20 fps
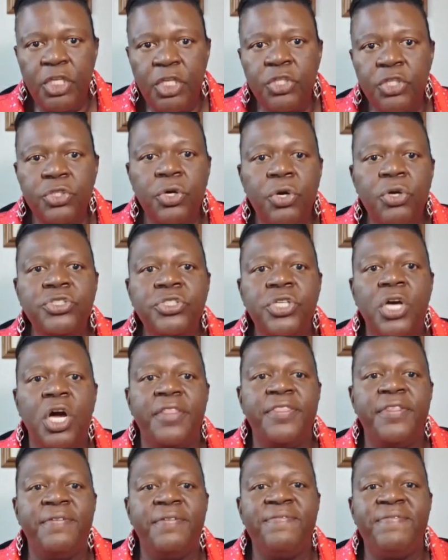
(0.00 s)
Those
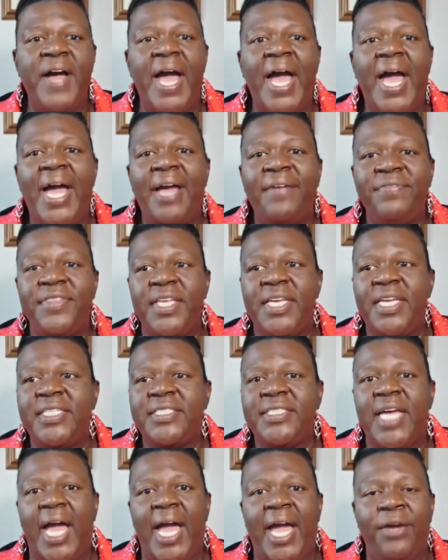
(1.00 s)
are the 5
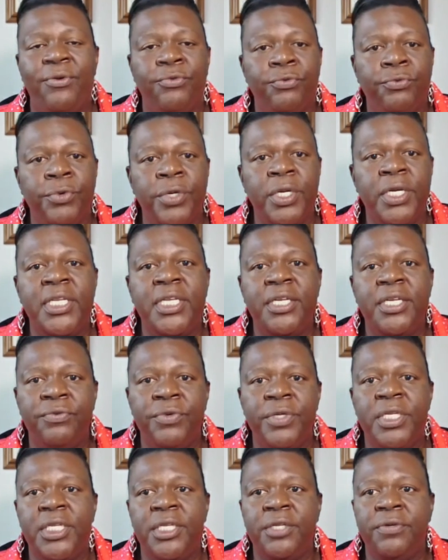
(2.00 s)
things that I really,
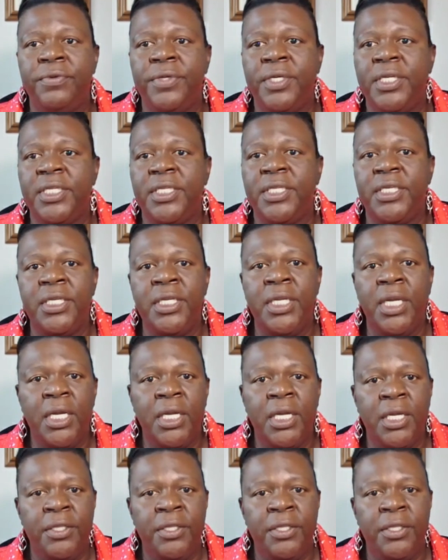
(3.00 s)
really, really